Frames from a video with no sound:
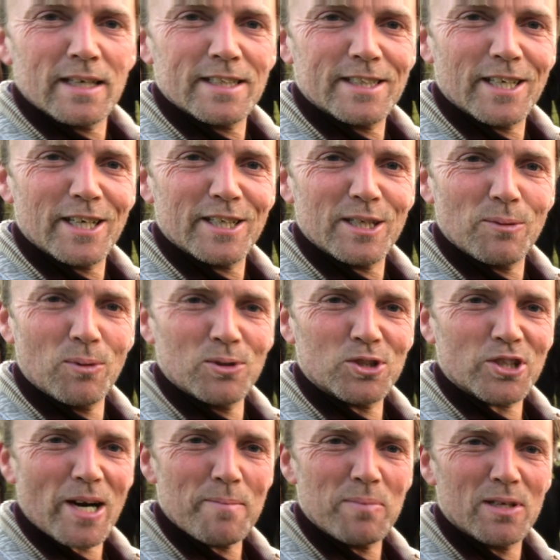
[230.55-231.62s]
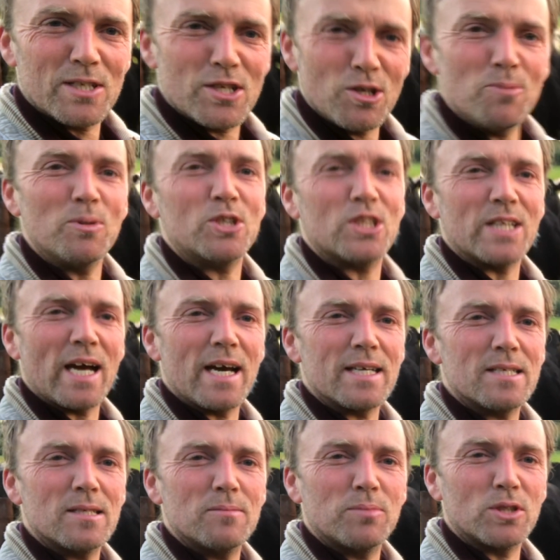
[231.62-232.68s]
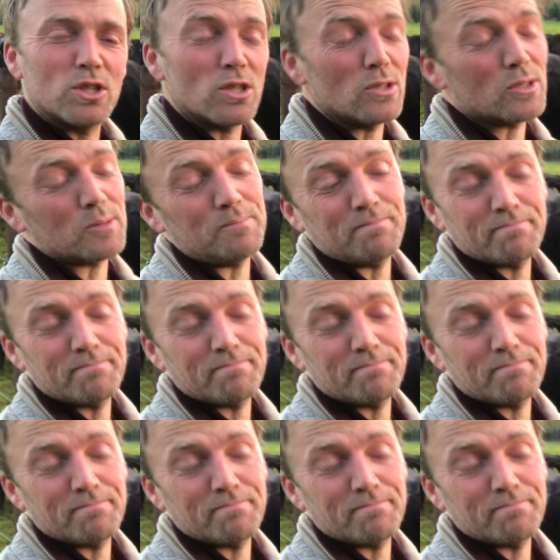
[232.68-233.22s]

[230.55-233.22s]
They won't trample too much of that. But sure, look,